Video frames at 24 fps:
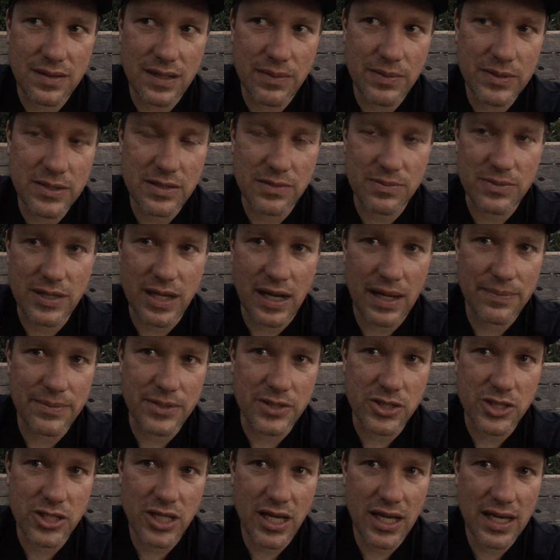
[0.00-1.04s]
some time to
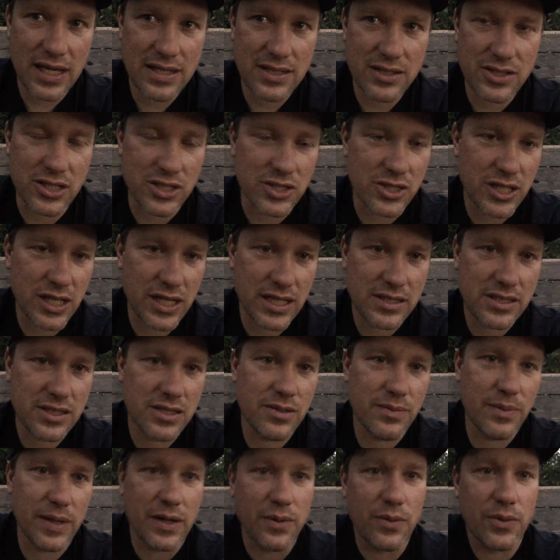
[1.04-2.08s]
change. I change into
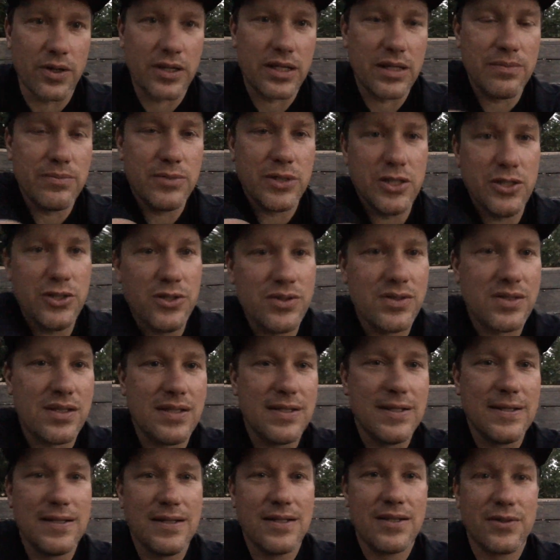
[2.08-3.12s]
my working blues,
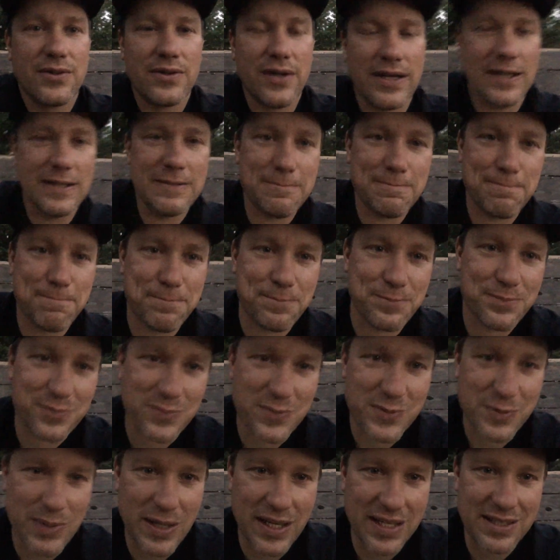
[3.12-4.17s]
right?
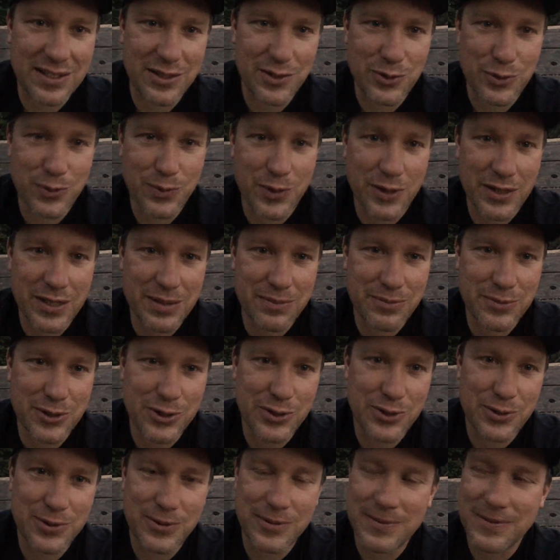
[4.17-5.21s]
Back in the old working
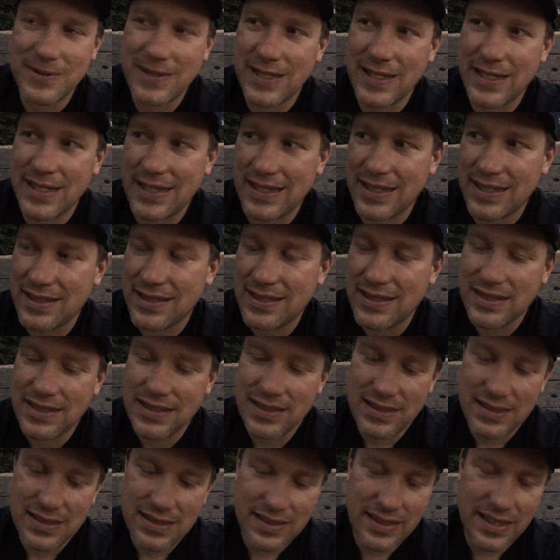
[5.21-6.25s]
blue
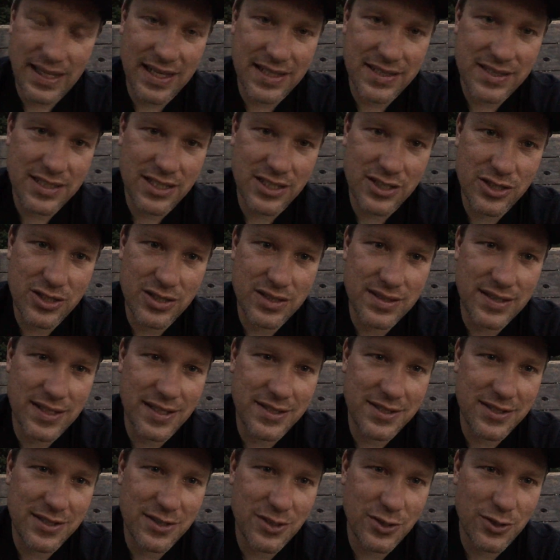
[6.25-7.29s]
gas station
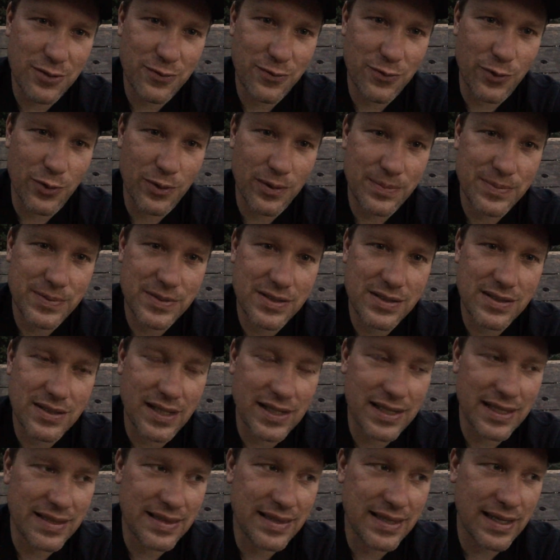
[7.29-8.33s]
attendant uniforms. I
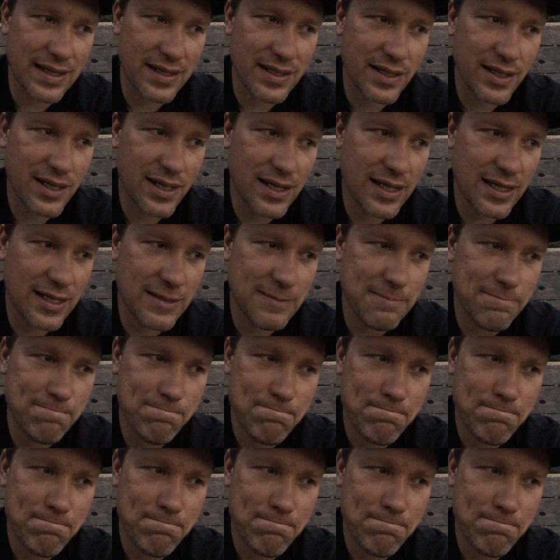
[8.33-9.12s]
get that on,